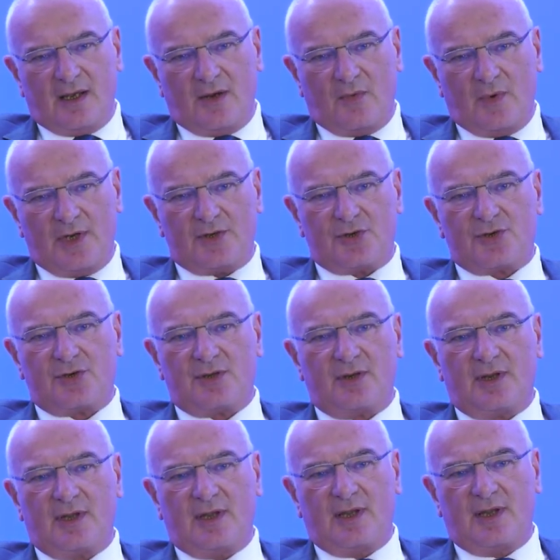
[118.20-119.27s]
which,
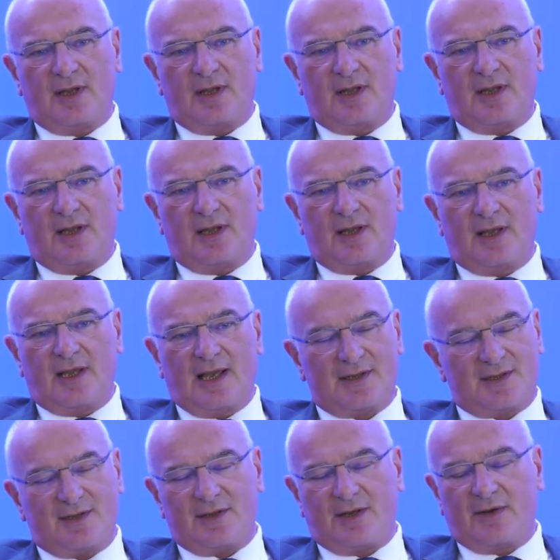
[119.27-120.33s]

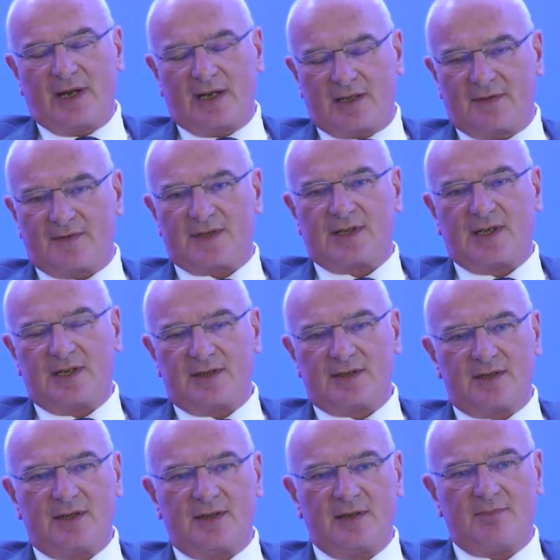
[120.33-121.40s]
as the directive
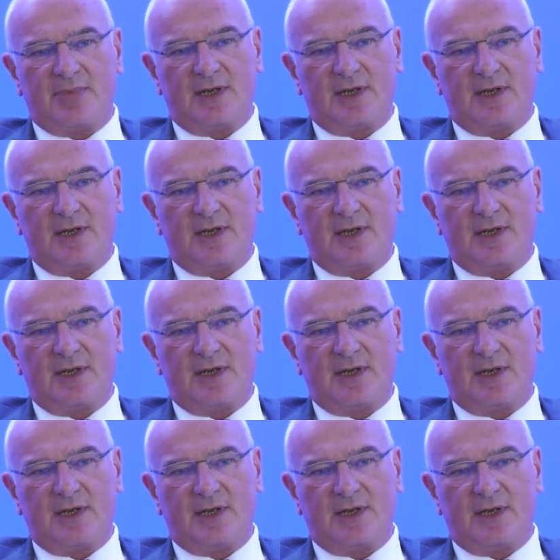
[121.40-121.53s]
says, the